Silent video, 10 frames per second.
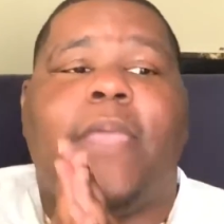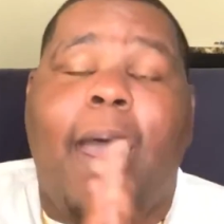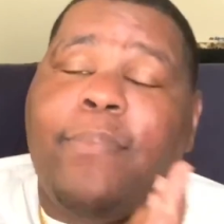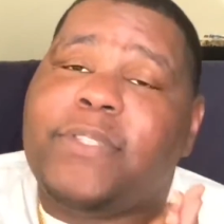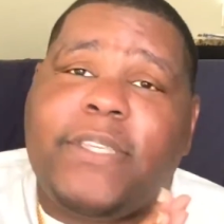
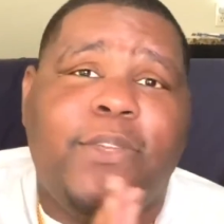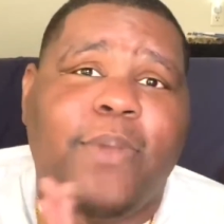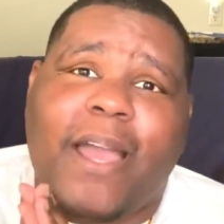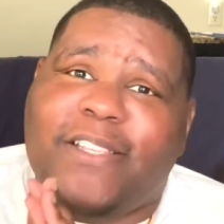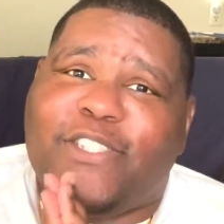I will see
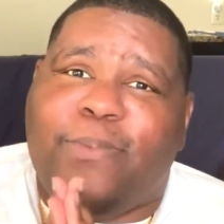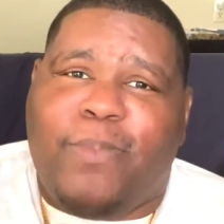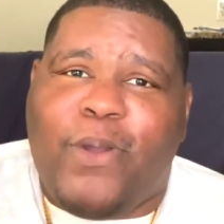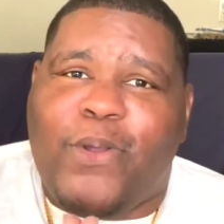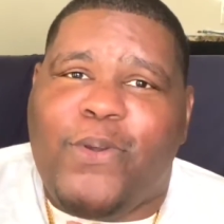you guys
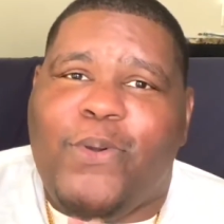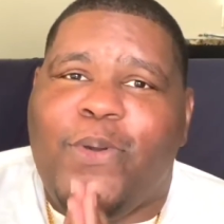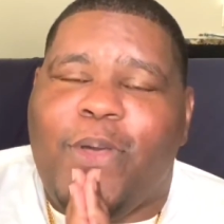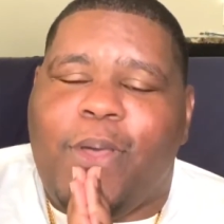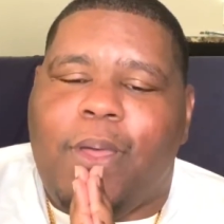tomorrow
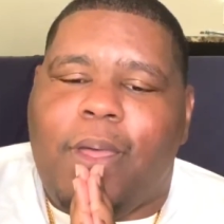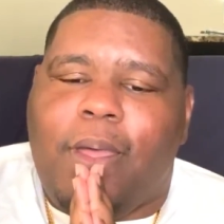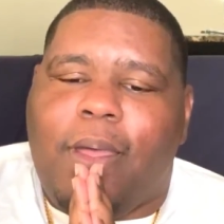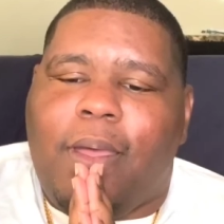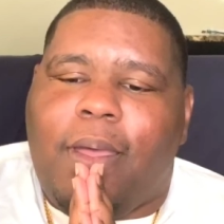
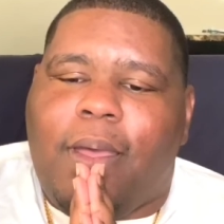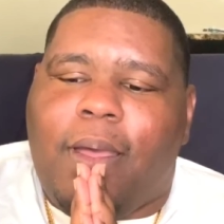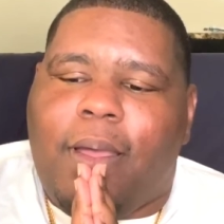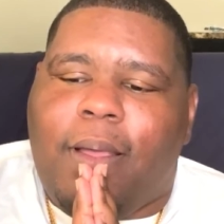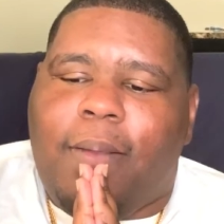
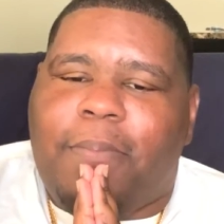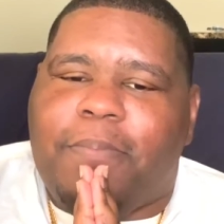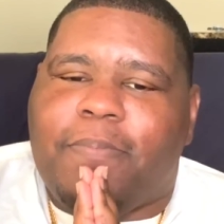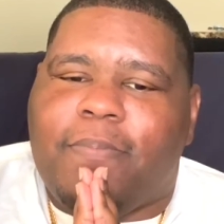on